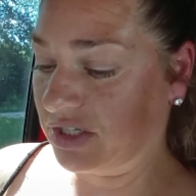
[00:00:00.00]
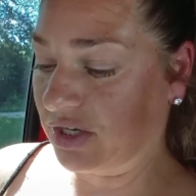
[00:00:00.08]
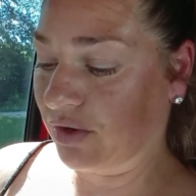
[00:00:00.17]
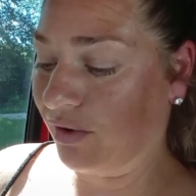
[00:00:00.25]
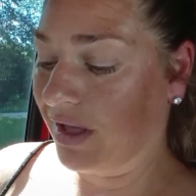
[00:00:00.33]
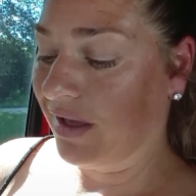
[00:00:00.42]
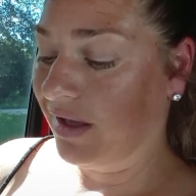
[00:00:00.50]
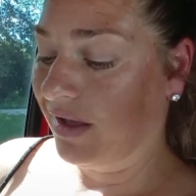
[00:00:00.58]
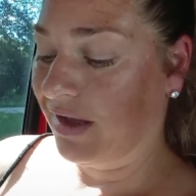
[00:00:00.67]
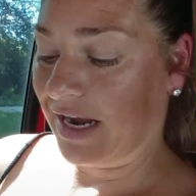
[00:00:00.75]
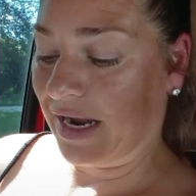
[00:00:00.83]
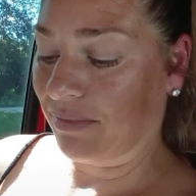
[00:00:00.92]
So
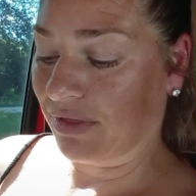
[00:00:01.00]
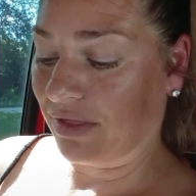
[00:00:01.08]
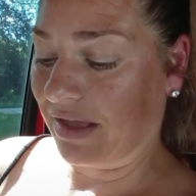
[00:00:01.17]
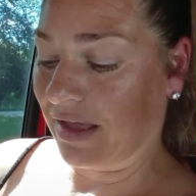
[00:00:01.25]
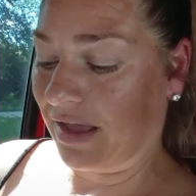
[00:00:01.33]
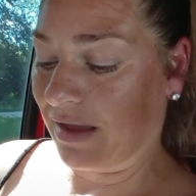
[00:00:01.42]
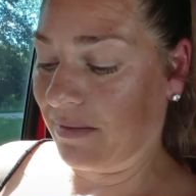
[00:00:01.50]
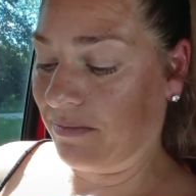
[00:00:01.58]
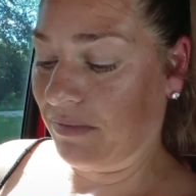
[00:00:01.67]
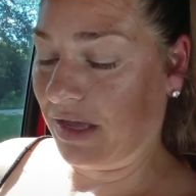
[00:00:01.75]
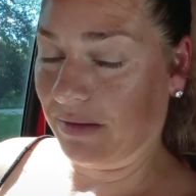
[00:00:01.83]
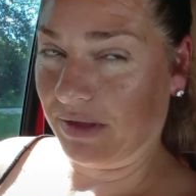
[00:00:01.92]
I'm thinking
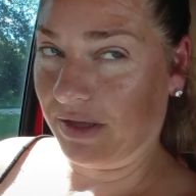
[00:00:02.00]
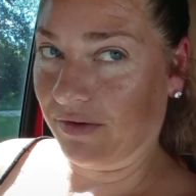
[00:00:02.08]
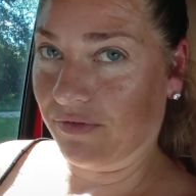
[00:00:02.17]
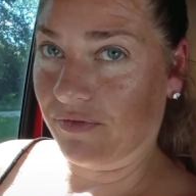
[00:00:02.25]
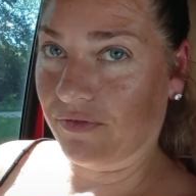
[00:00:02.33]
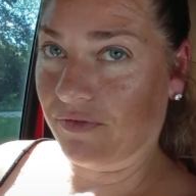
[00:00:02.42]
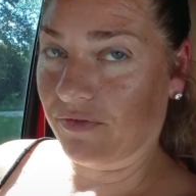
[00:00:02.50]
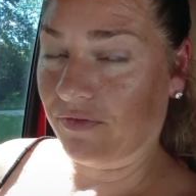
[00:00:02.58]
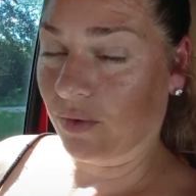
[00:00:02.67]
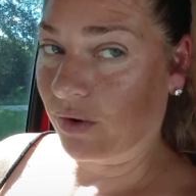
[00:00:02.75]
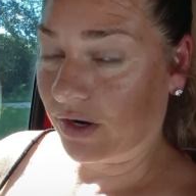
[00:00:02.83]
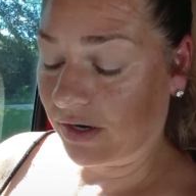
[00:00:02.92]
maybe
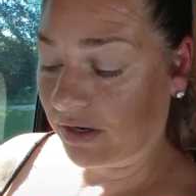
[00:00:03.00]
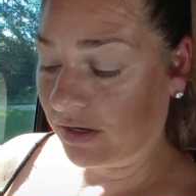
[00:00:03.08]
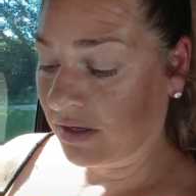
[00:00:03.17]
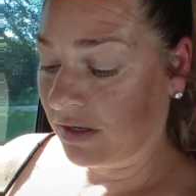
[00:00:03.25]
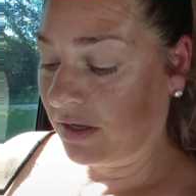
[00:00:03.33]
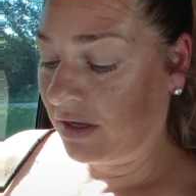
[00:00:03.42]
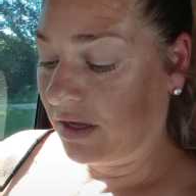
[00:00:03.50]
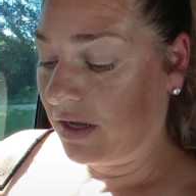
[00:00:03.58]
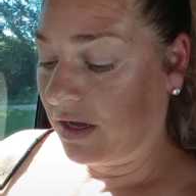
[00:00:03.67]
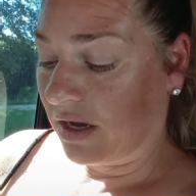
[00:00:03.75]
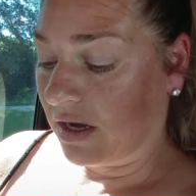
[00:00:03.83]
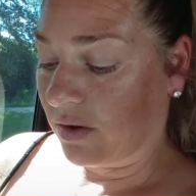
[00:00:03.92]
4
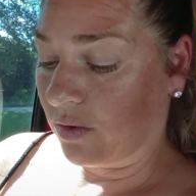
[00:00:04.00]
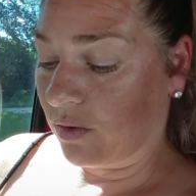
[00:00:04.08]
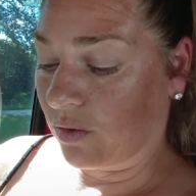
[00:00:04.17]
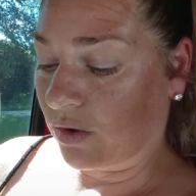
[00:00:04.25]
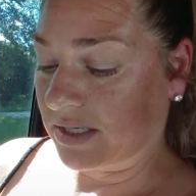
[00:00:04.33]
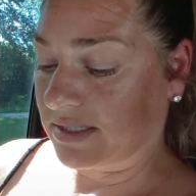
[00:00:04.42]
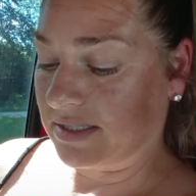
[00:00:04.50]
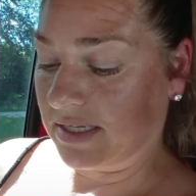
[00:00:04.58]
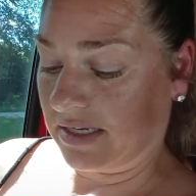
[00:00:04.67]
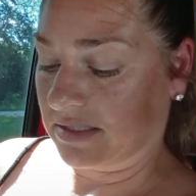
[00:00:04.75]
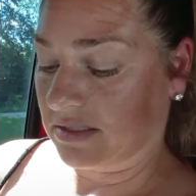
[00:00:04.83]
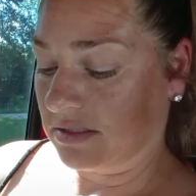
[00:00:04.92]
or
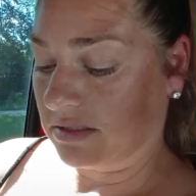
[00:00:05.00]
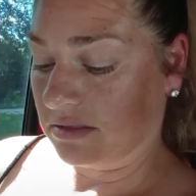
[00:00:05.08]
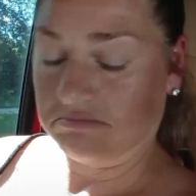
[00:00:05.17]
6.